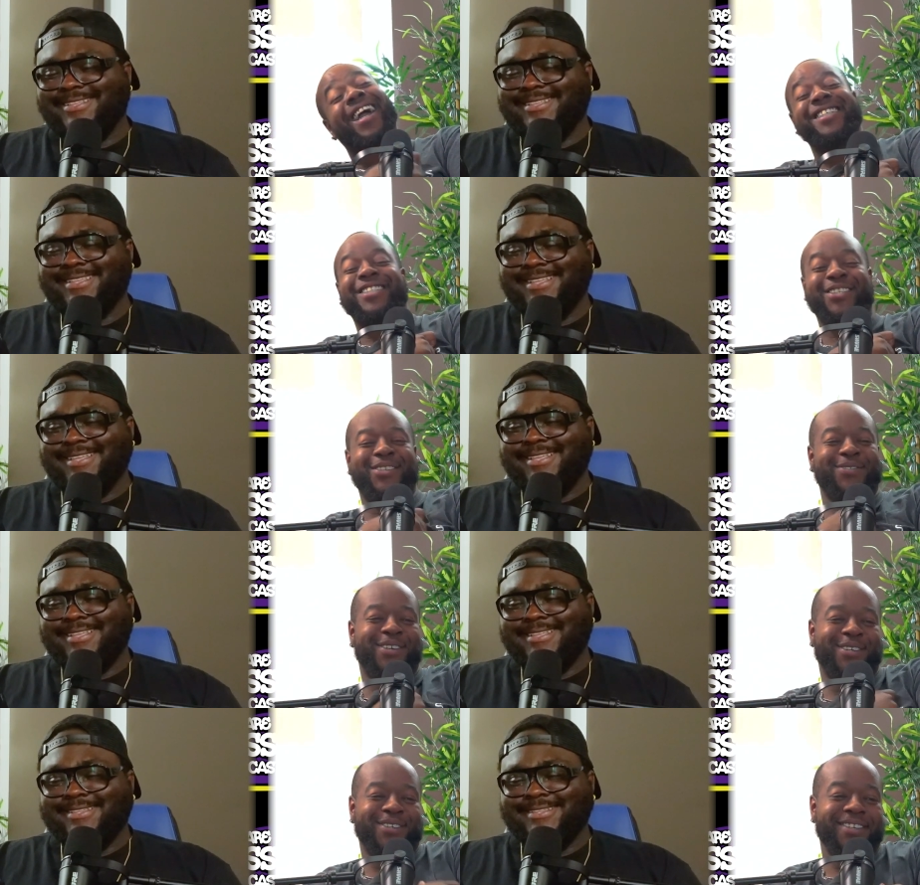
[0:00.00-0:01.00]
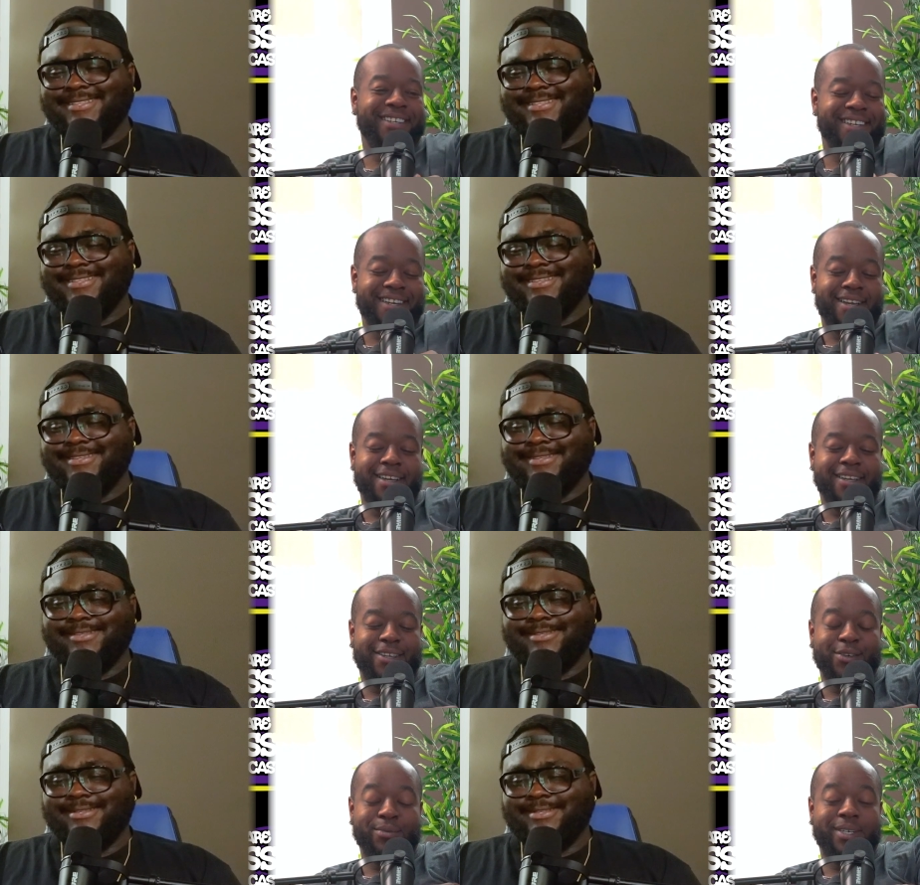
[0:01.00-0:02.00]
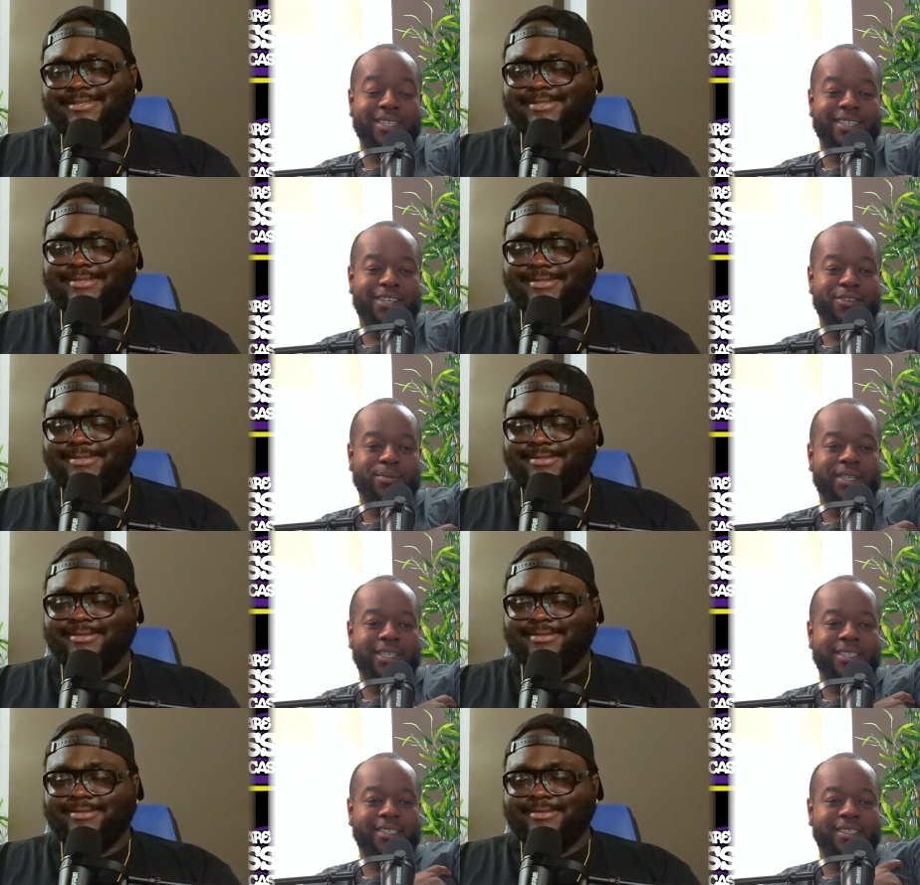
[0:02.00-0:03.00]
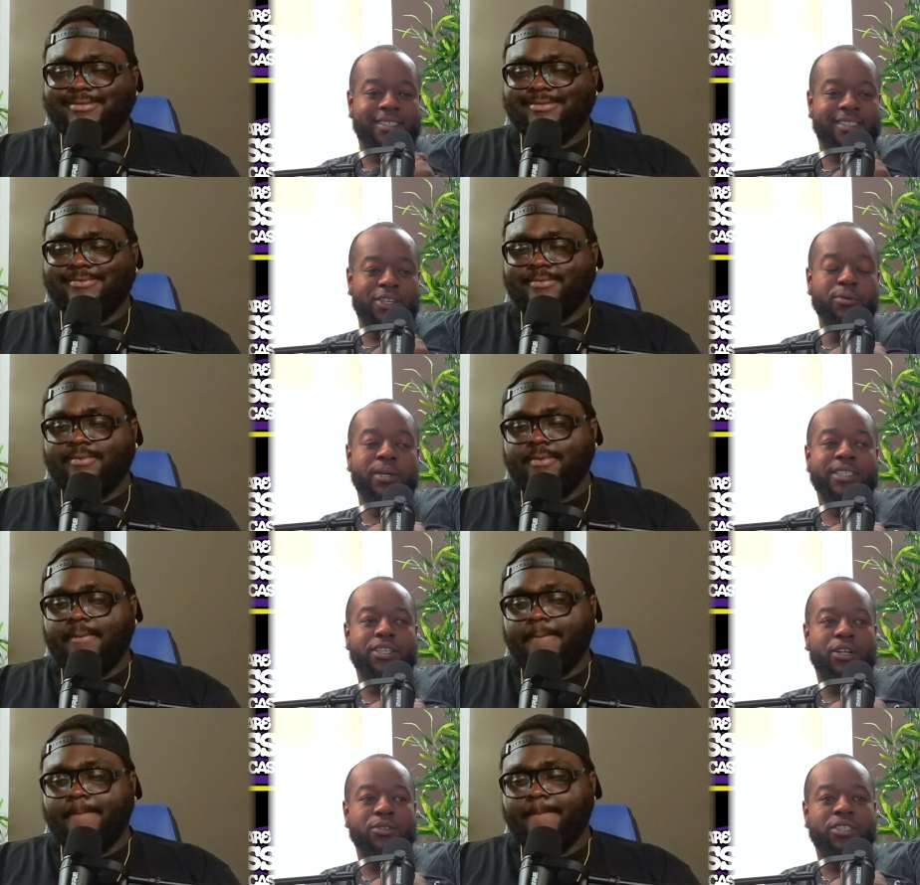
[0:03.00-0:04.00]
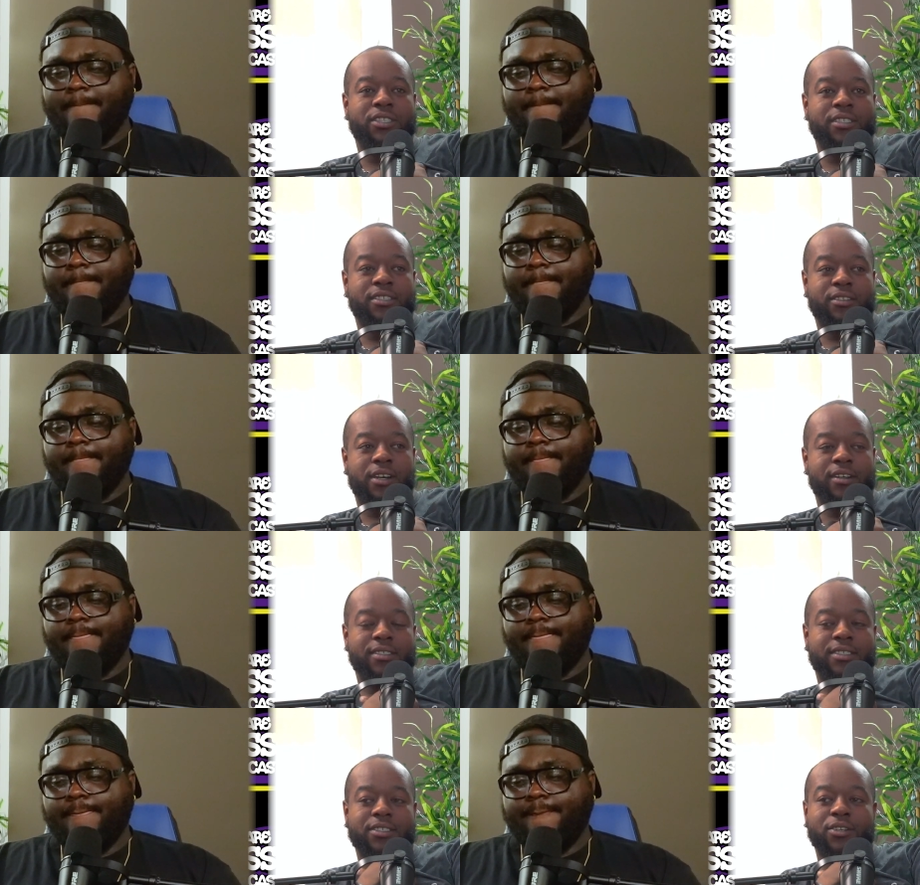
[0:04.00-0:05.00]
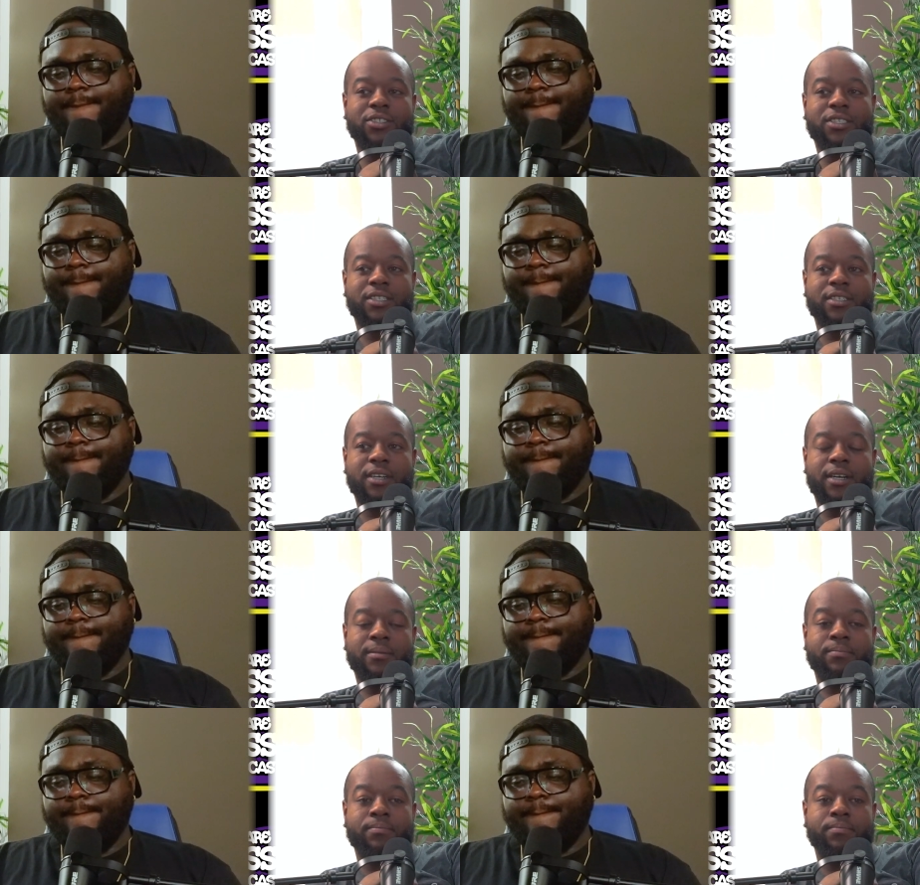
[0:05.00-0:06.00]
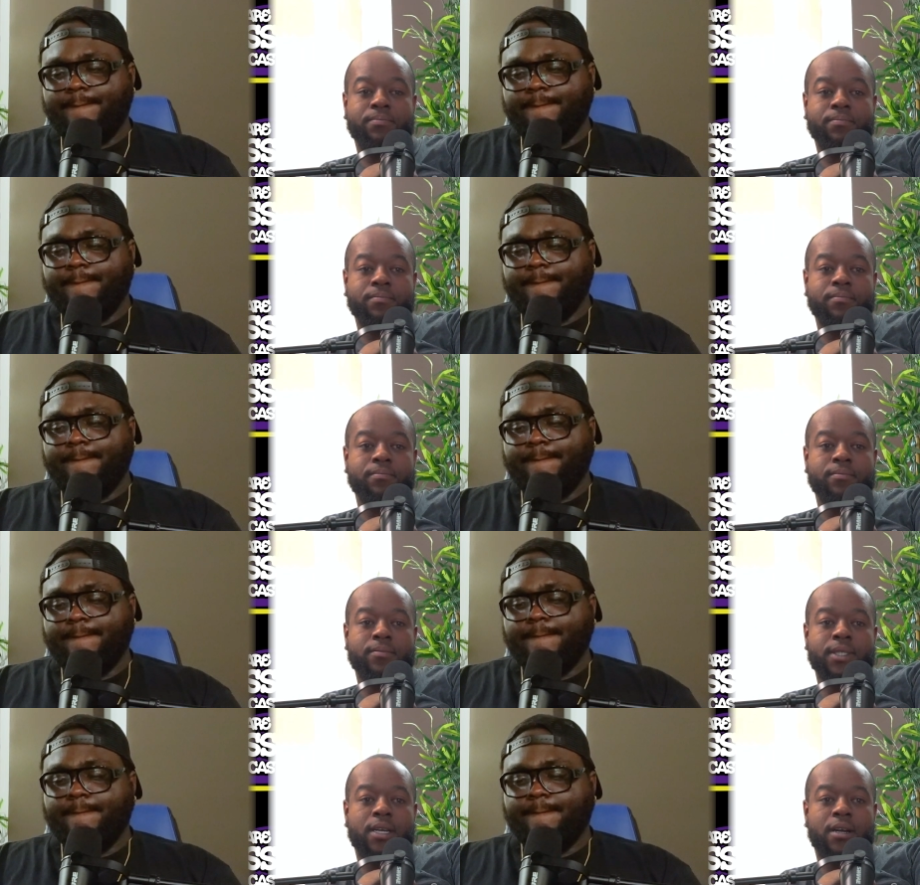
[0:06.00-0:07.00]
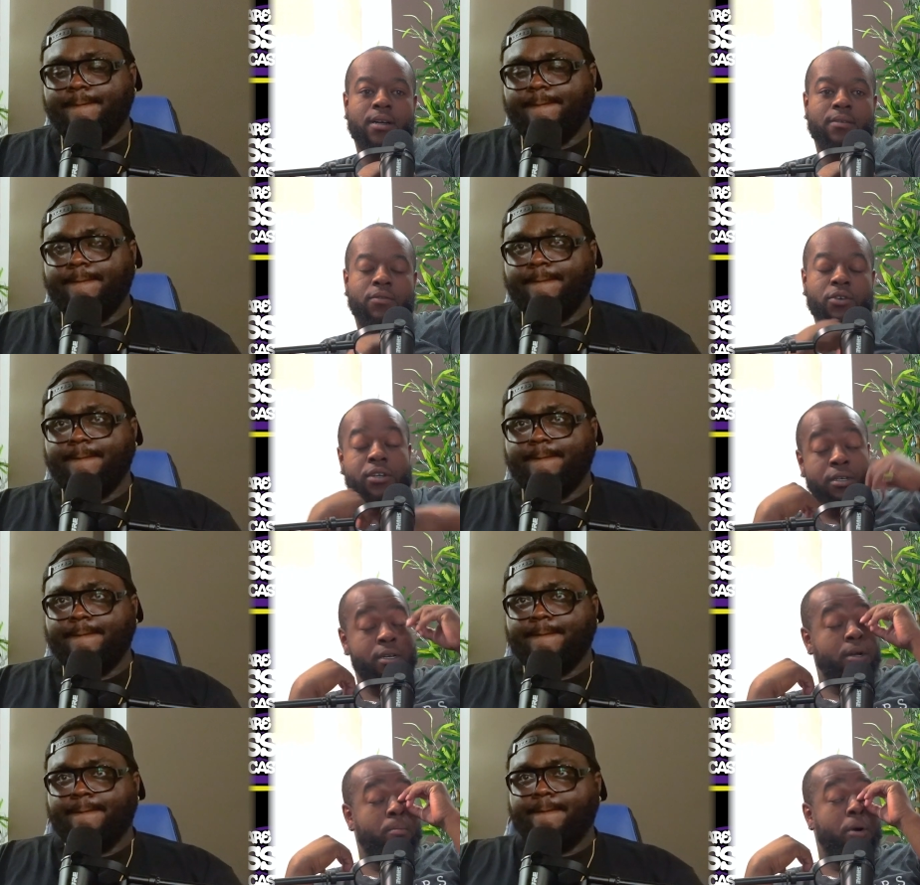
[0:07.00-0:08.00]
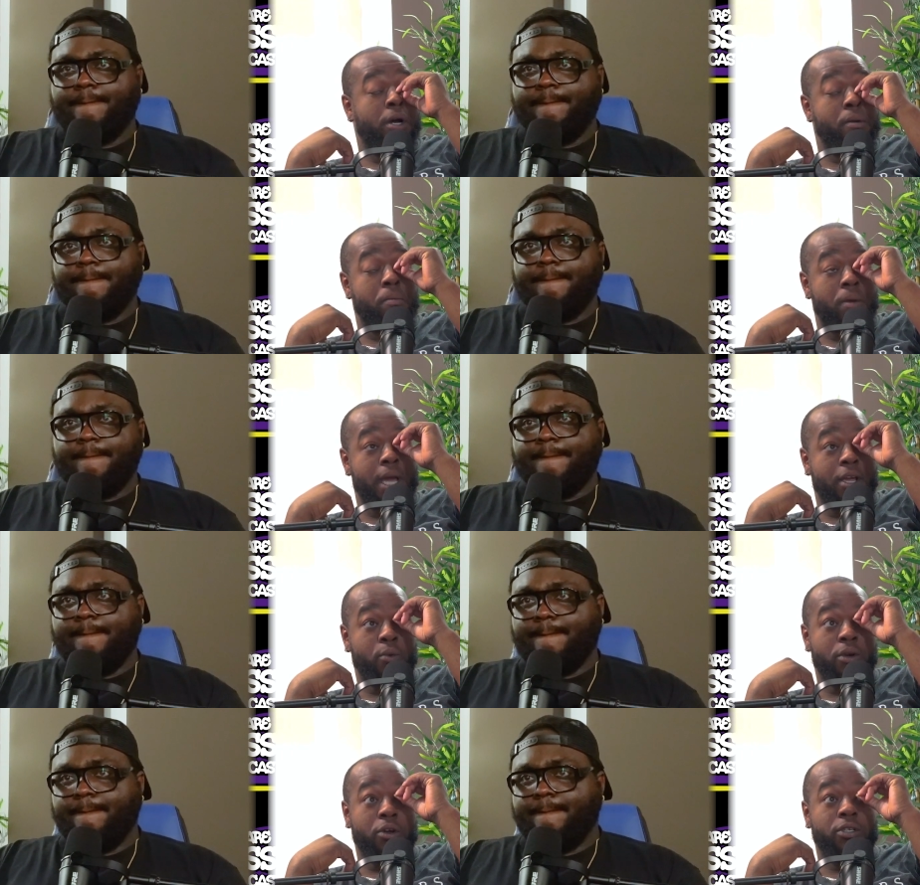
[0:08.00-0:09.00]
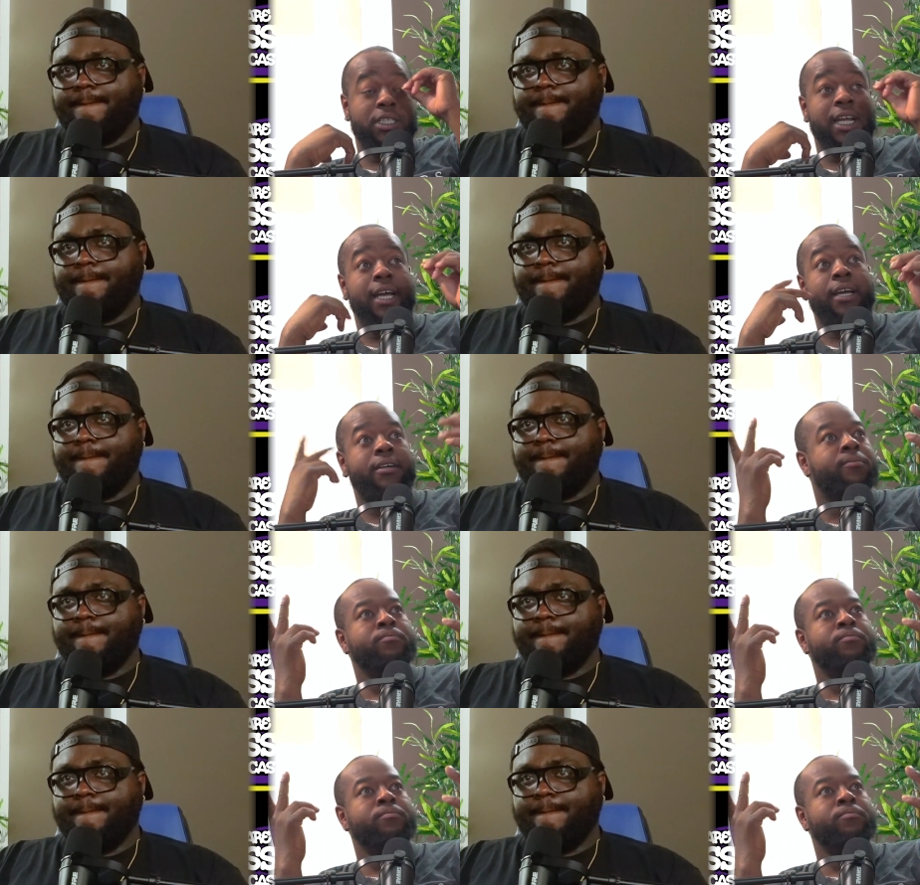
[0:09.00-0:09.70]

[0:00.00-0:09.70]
Speaker 1: guess so, bro. Cuba, Cuba is Cuba is close to is close to um, uh, Florida, but yeah, you want to go to like